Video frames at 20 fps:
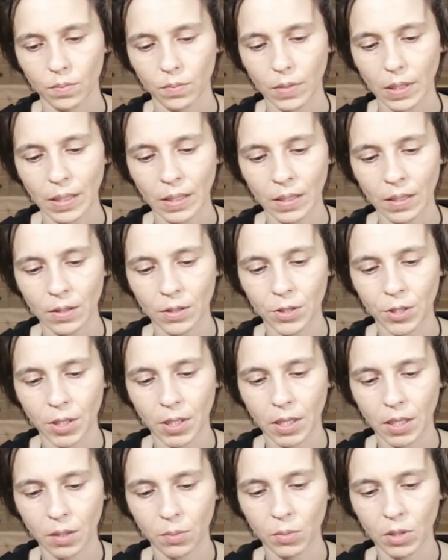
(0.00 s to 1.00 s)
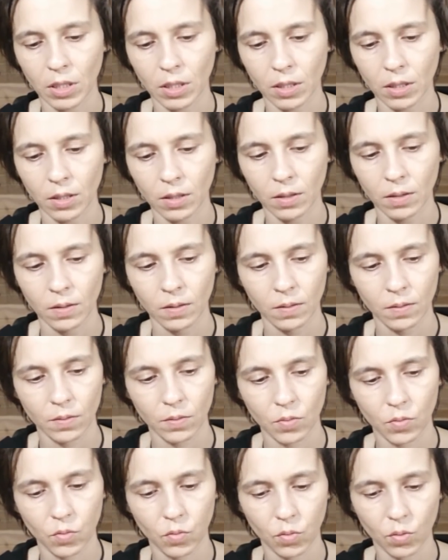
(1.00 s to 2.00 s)
energy coming in
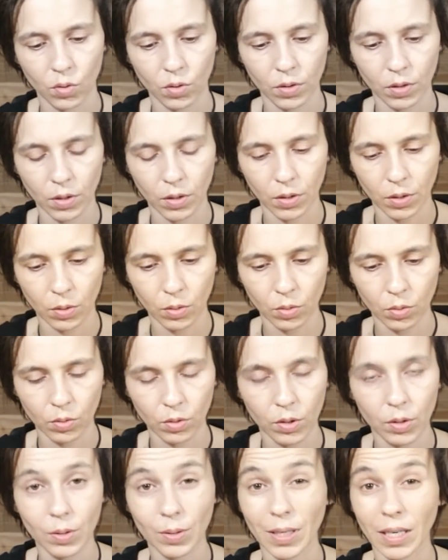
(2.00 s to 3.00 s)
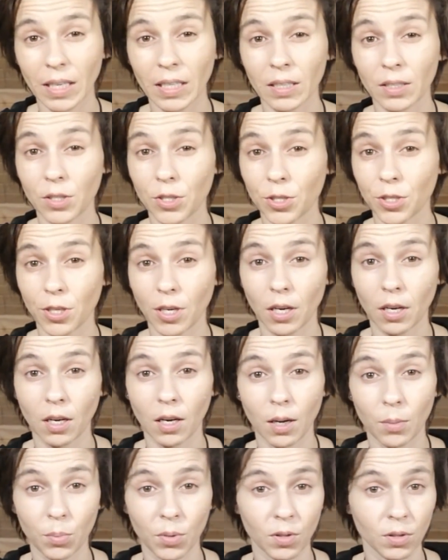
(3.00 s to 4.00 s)
for you to kind of check
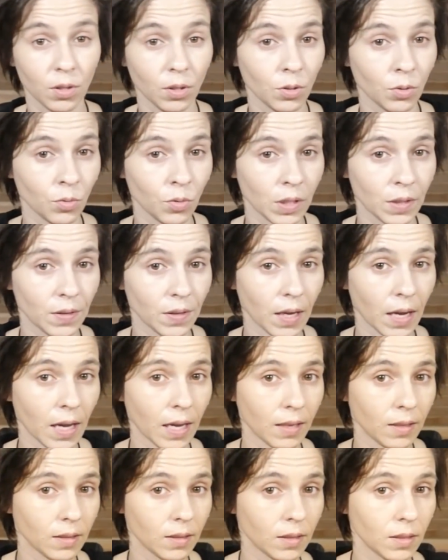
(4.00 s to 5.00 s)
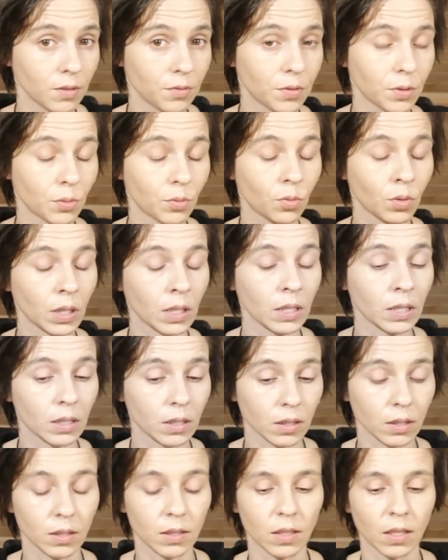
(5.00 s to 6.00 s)
up on you with that, if you're willing
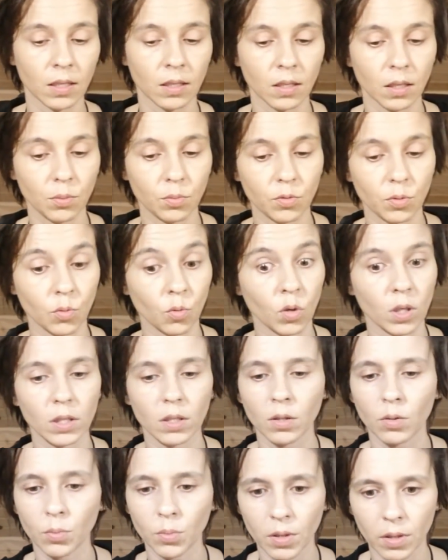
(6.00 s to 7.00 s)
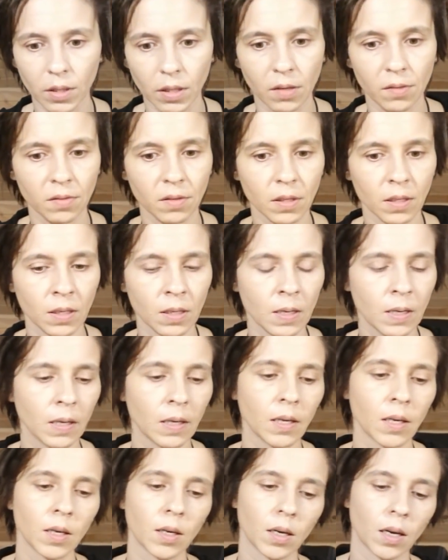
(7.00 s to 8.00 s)
to stand up for what you believe in.
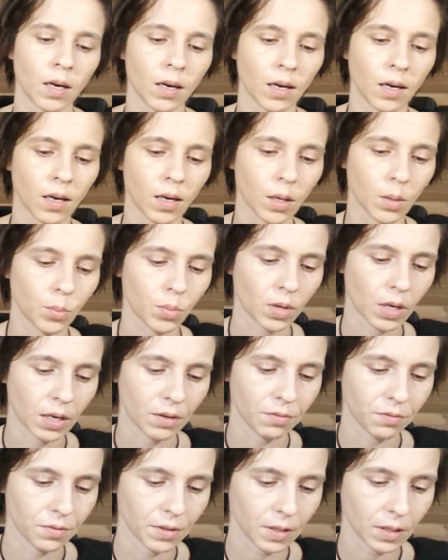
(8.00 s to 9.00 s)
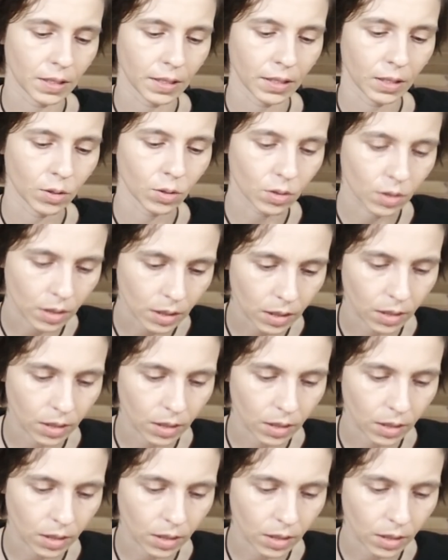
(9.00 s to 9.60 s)
But I feel like you're